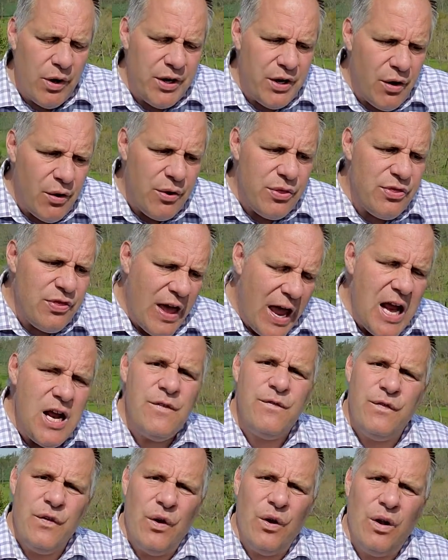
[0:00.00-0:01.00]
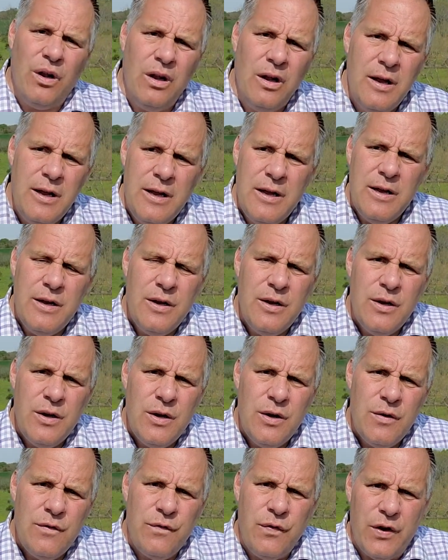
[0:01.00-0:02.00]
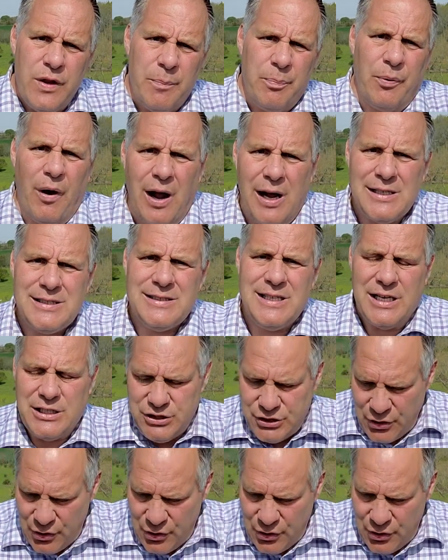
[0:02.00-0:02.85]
you're thankful for the process.